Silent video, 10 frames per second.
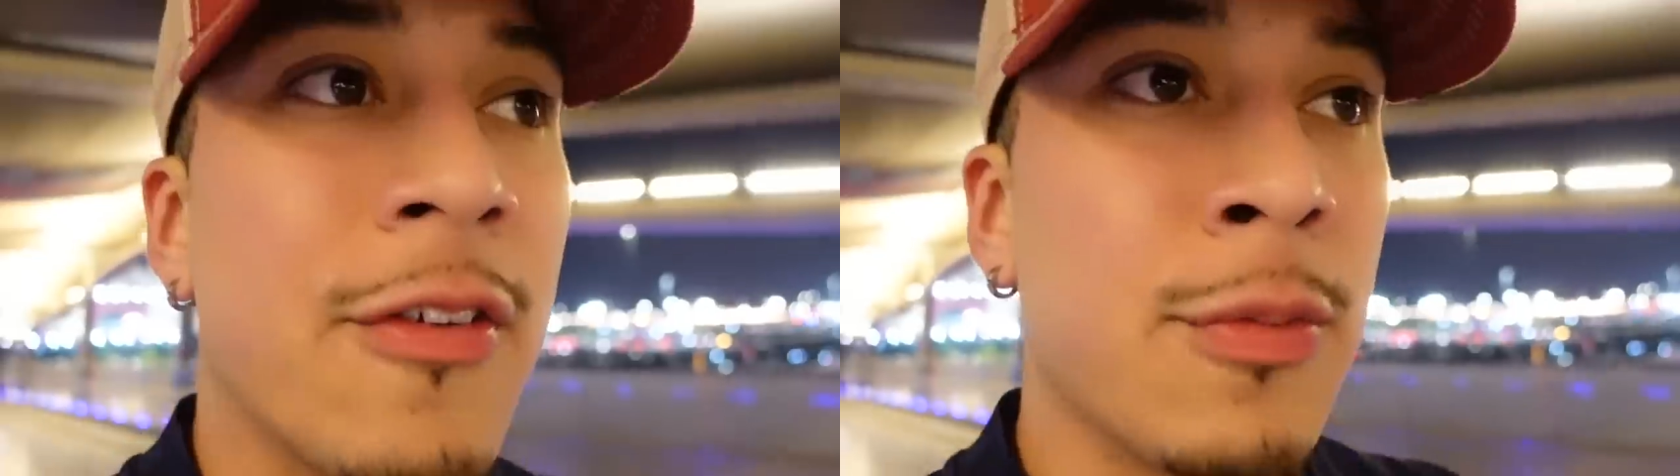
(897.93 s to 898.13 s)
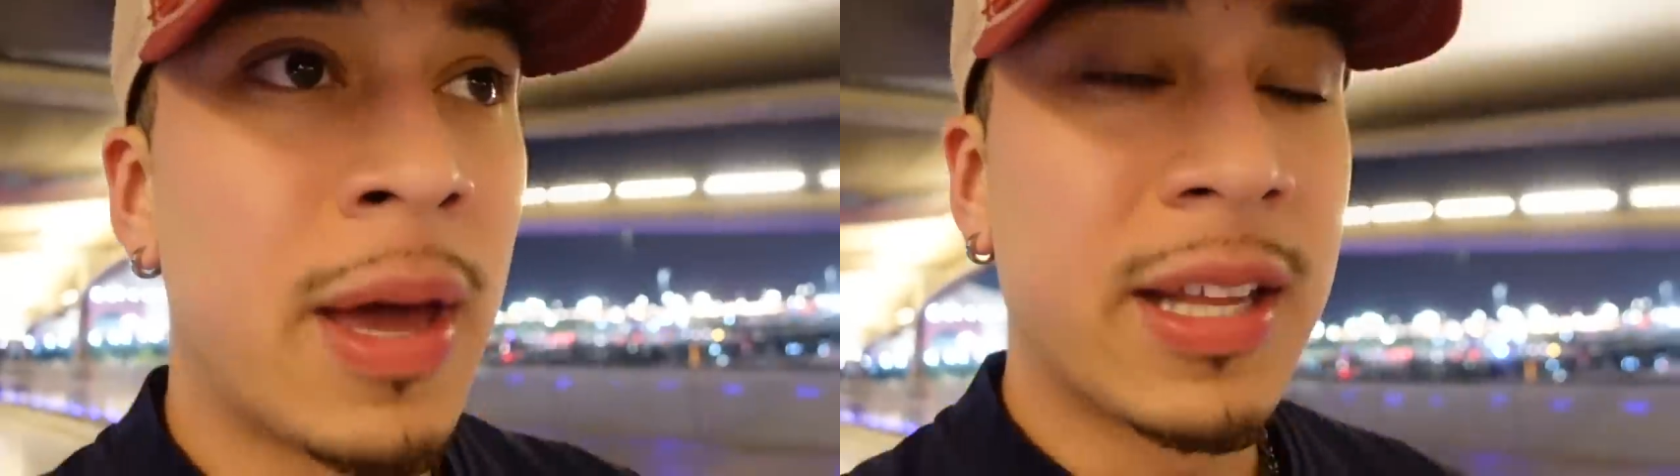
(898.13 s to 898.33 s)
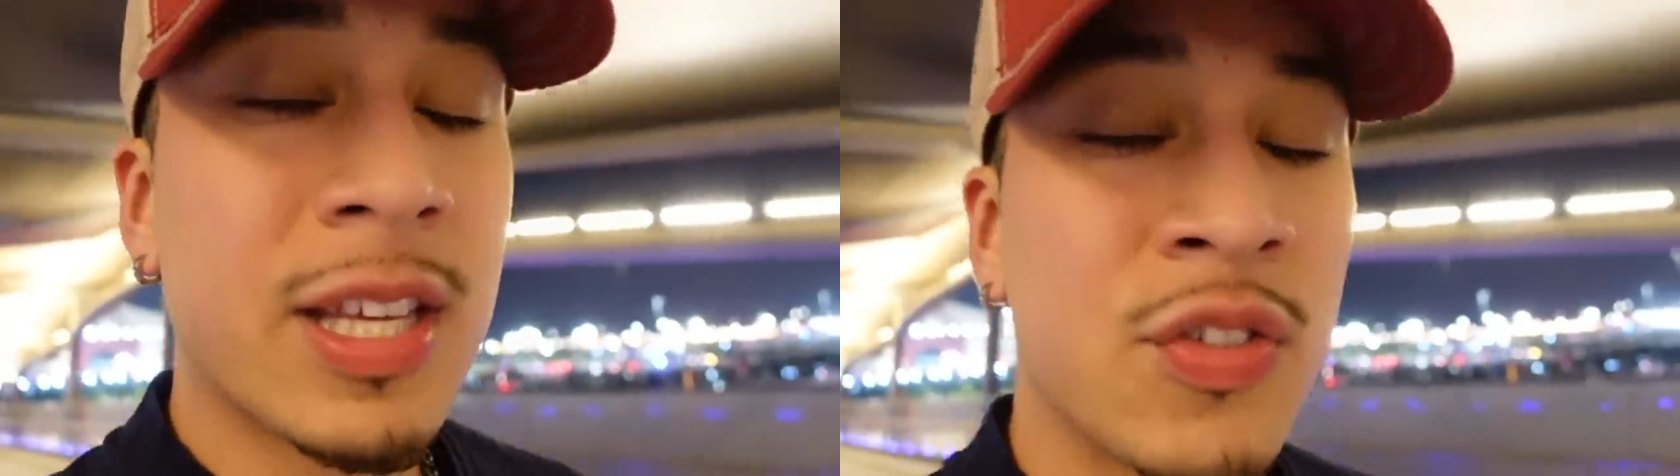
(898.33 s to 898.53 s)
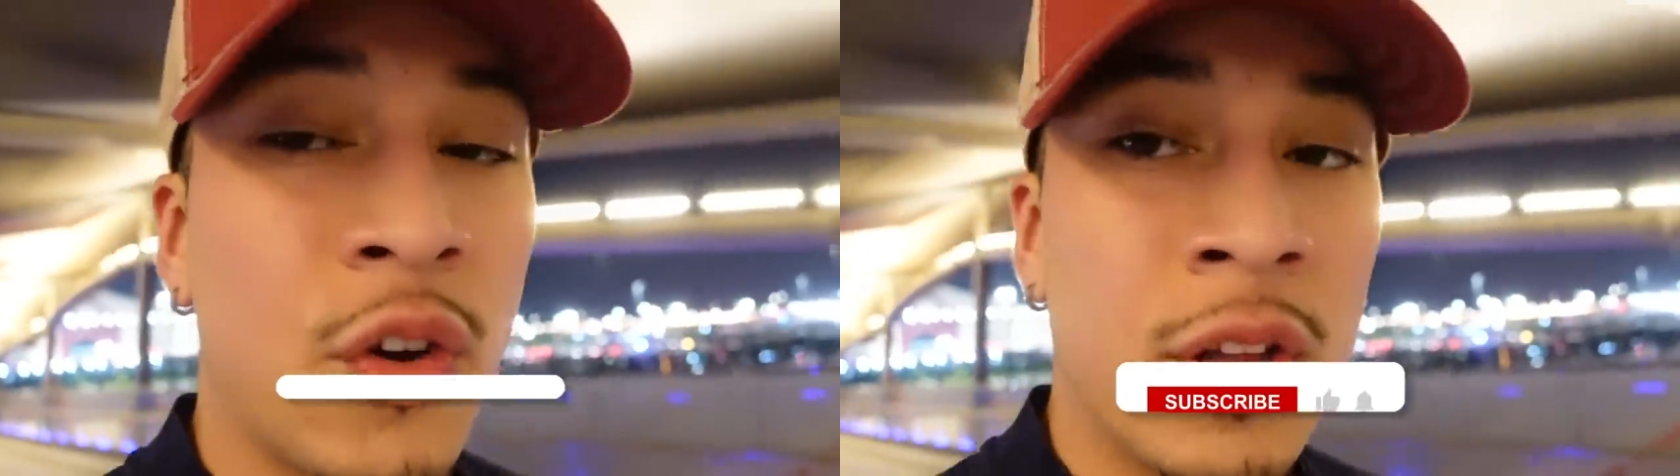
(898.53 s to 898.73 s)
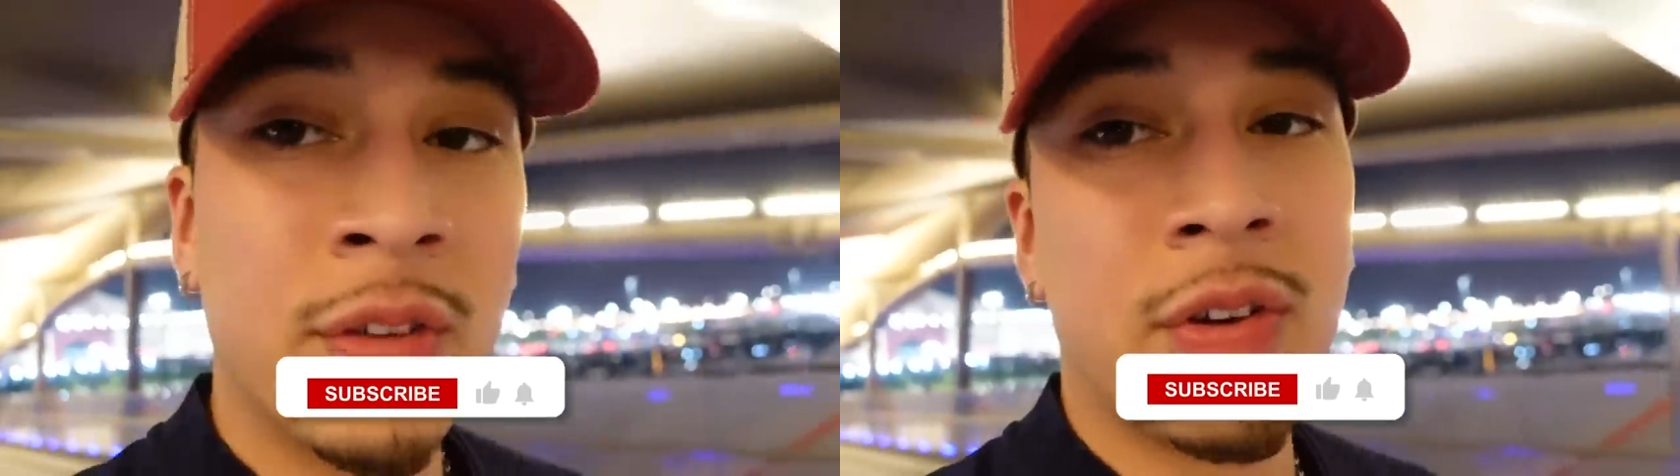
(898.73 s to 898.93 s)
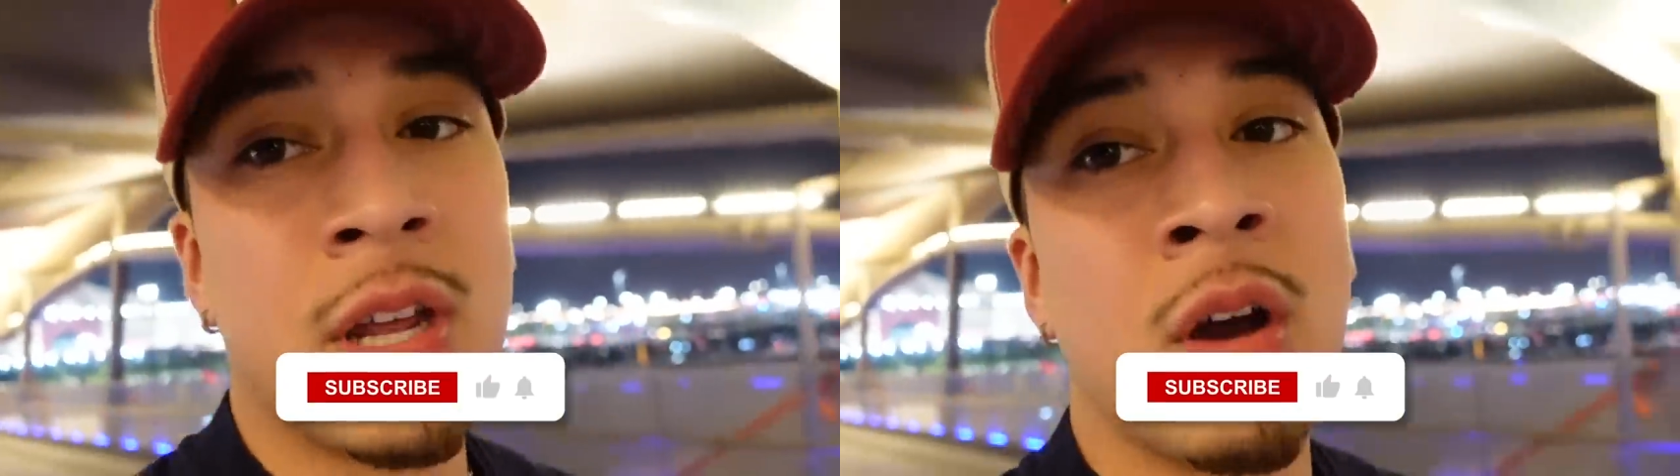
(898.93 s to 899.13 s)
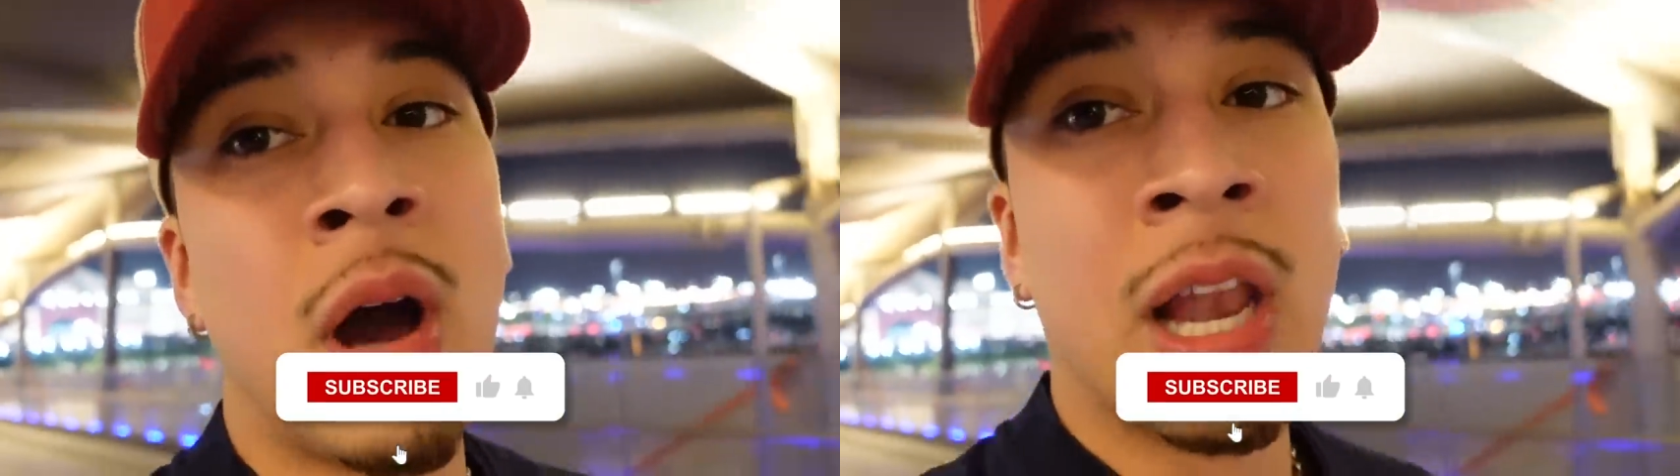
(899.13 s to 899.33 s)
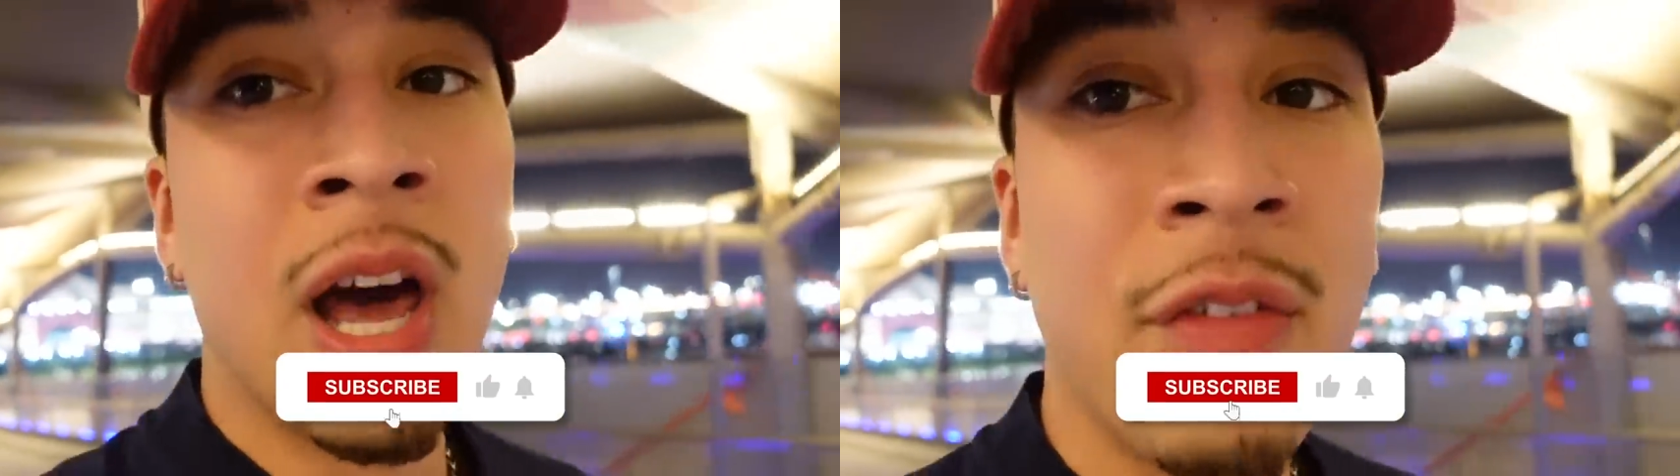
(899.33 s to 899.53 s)
if you made it this far in the video.
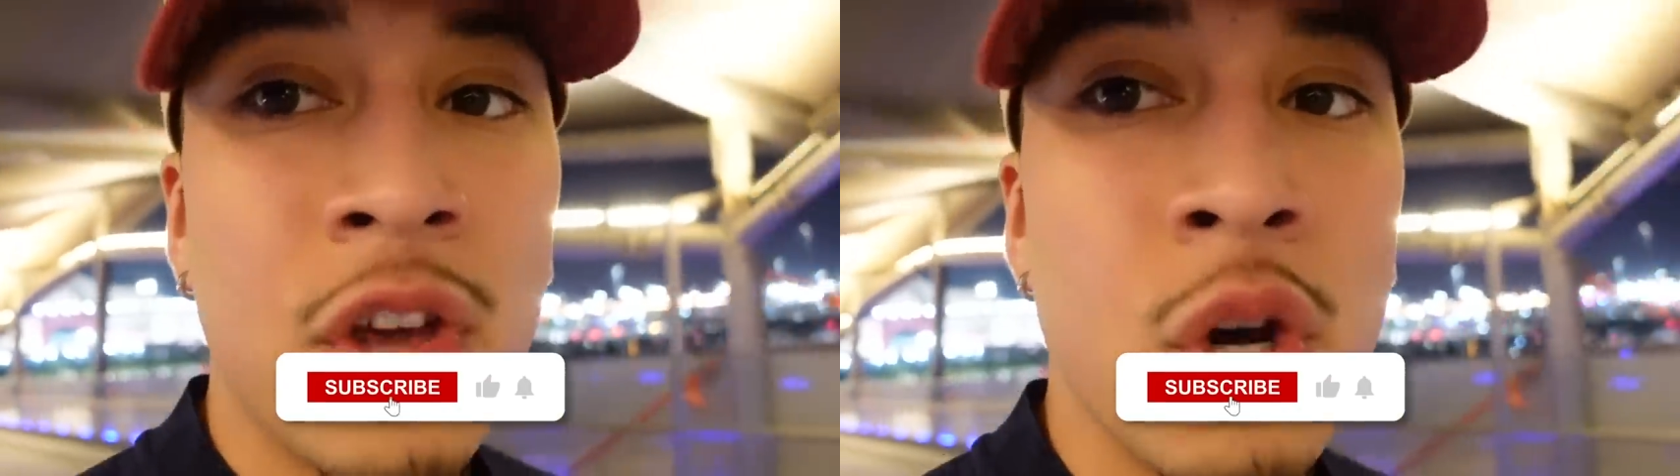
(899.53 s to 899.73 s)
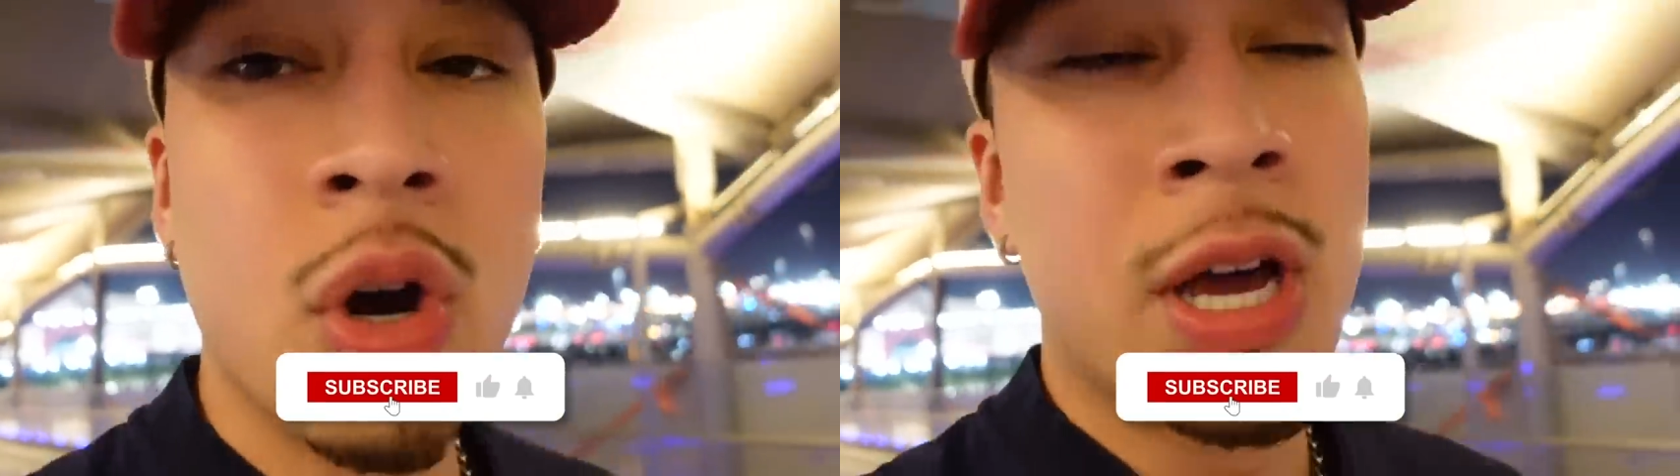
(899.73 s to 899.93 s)
I love you,